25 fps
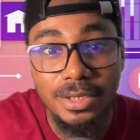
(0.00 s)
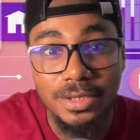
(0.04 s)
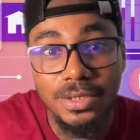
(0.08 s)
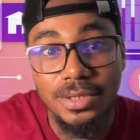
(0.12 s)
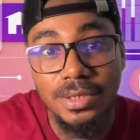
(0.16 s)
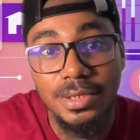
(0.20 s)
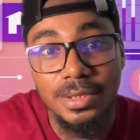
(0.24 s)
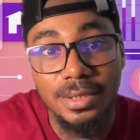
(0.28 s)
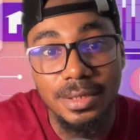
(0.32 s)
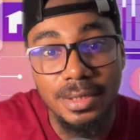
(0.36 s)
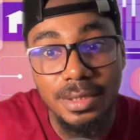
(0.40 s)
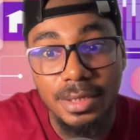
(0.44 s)

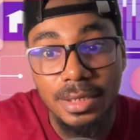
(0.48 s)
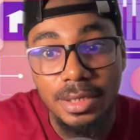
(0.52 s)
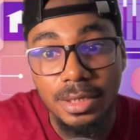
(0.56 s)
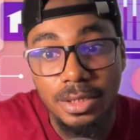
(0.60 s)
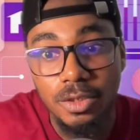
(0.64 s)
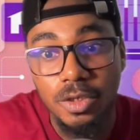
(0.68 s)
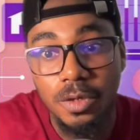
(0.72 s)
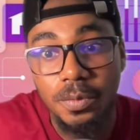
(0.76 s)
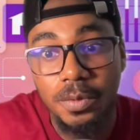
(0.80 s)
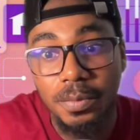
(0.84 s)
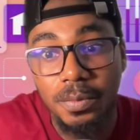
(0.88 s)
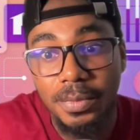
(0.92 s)
Just
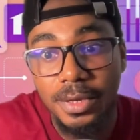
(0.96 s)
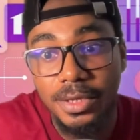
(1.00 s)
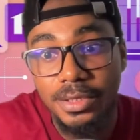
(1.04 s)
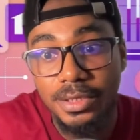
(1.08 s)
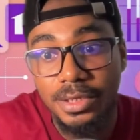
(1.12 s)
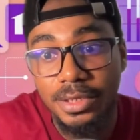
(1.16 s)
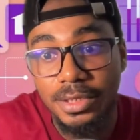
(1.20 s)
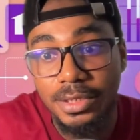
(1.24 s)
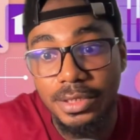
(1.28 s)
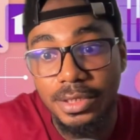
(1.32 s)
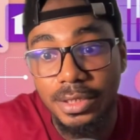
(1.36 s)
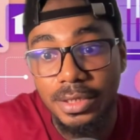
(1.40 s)
drop a
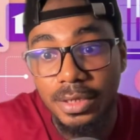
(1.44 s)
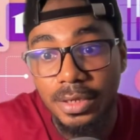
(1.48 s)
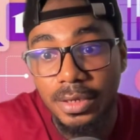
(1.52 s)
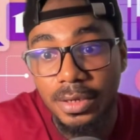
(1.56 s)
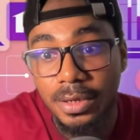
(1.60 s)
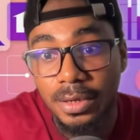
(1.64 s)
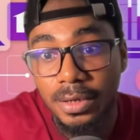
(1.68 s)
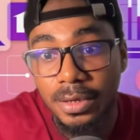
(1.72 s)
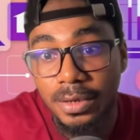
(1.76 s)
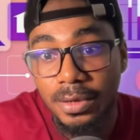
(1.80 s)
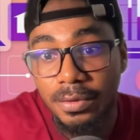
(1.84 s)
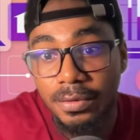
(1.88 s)
message,
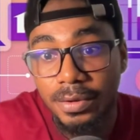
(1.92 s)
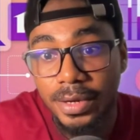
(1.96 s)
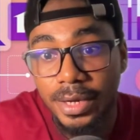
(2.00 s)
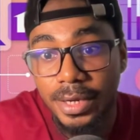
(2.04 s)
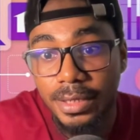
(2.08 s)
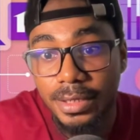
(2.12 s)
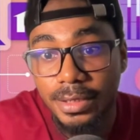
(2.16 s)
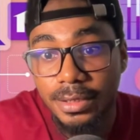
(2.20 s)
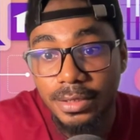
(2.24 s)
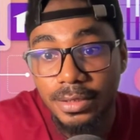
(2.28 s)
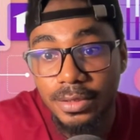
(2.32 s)
right?